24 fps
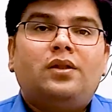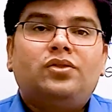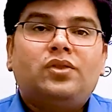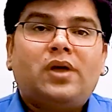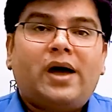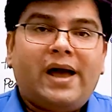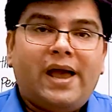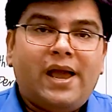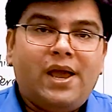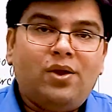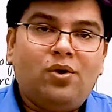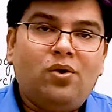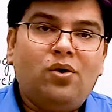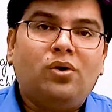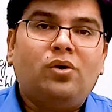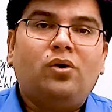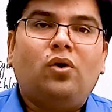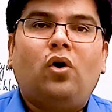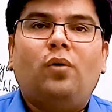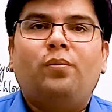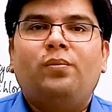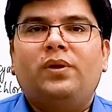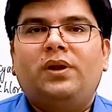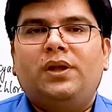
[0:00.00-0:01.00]

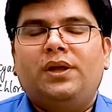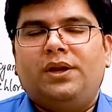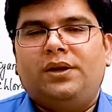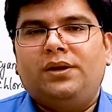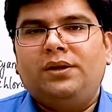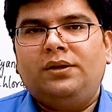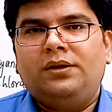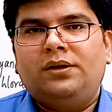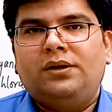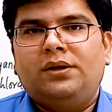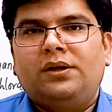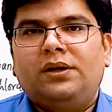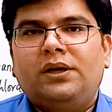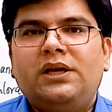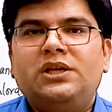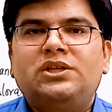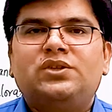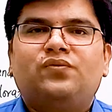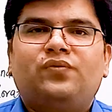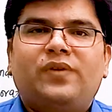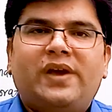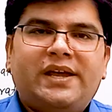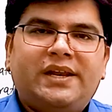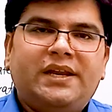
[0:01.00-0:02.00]
Thyroglobulin
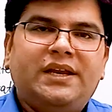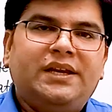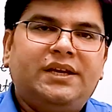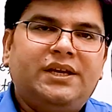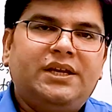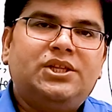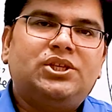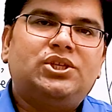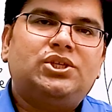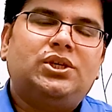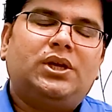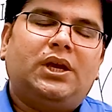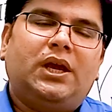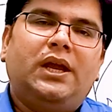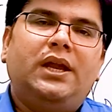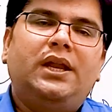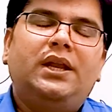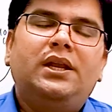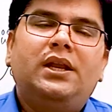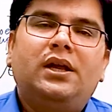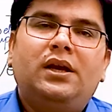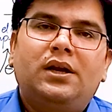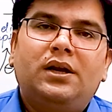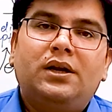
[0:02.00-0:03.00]
is very rich
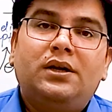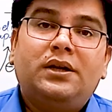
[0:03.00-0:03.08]
in